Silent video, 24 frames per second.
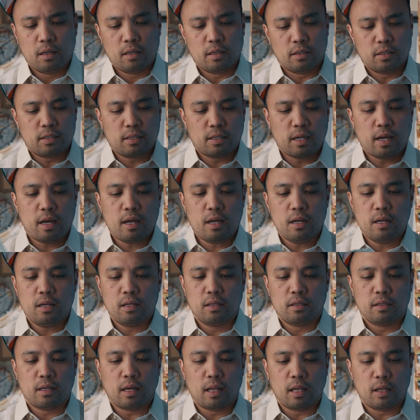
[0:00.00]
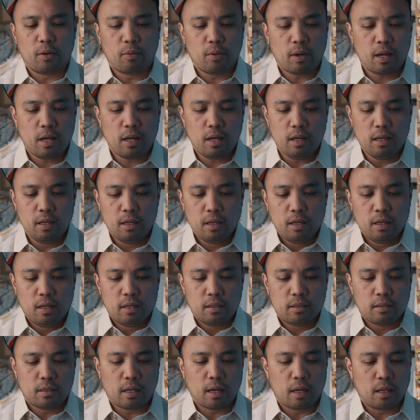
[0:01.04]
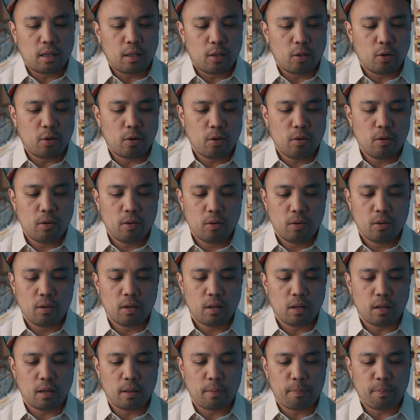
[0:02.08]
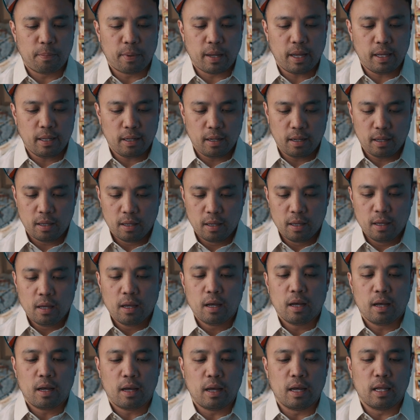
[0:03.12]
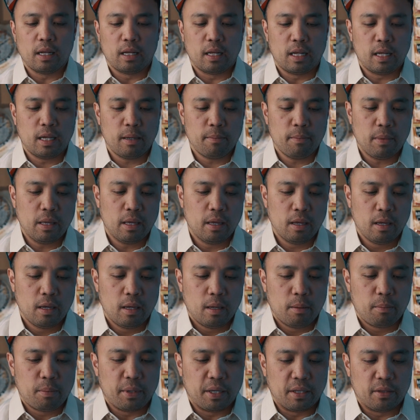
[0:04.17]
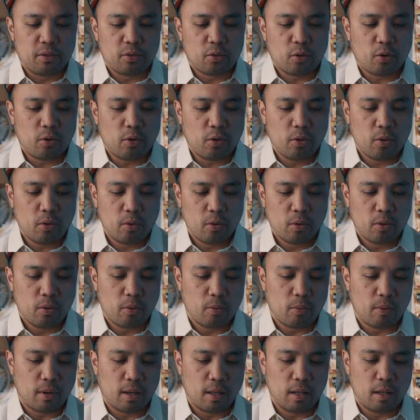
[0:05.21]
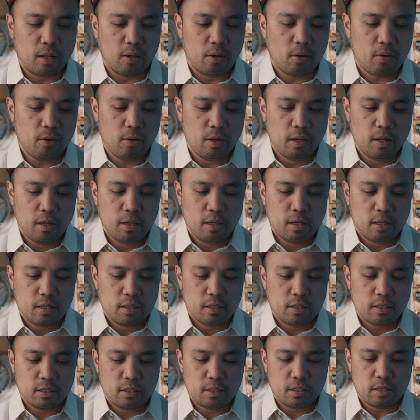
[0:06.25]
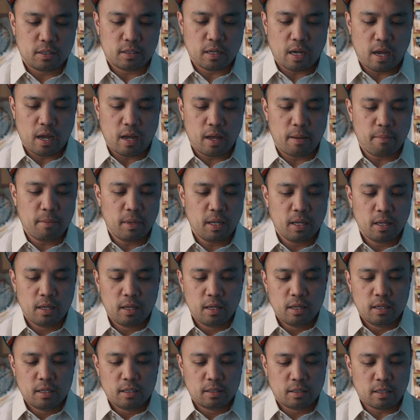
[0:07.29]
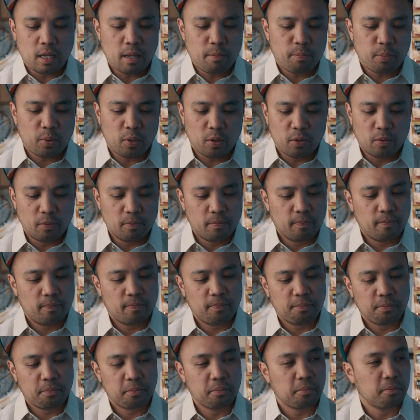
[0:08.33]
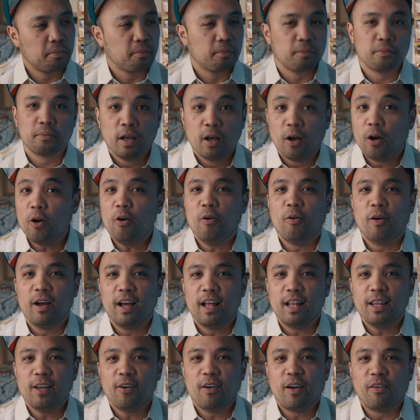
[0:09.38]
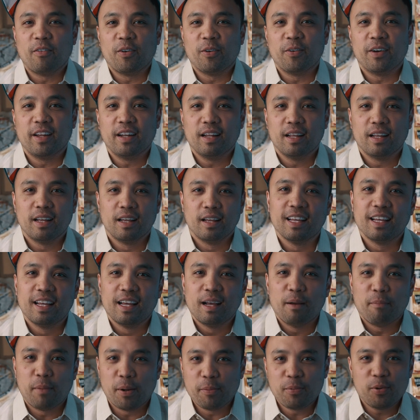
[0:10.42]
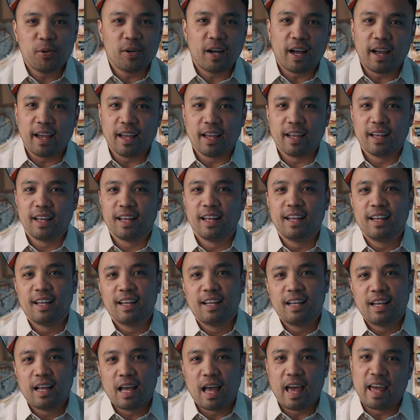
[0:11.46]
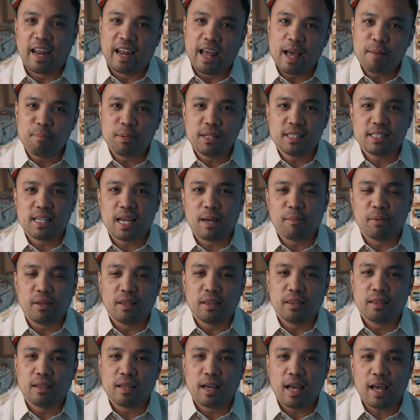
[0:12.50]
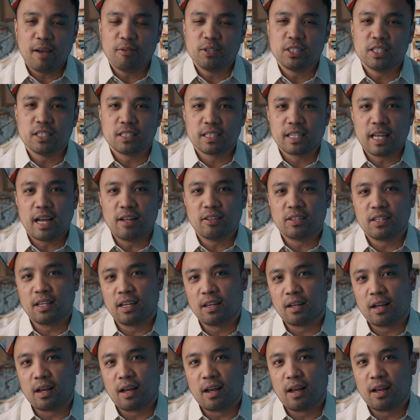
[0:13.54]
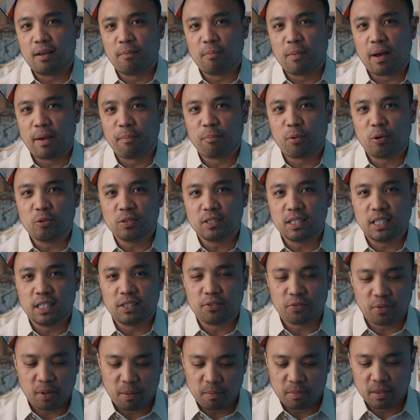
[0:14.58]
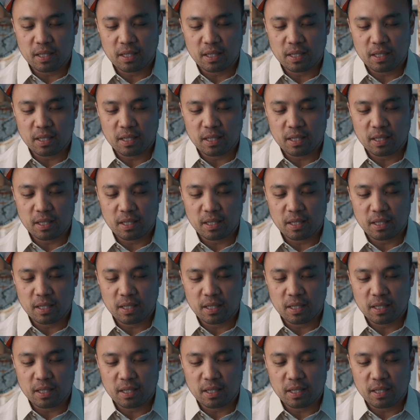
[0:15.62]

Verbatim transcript: isa, dalawa, tatlo, apat, anim, pito, walo, sham, sampo. Oh, hello everyone. Mabuhay. And happy Sabbath. I was just counting uh, my proceeds from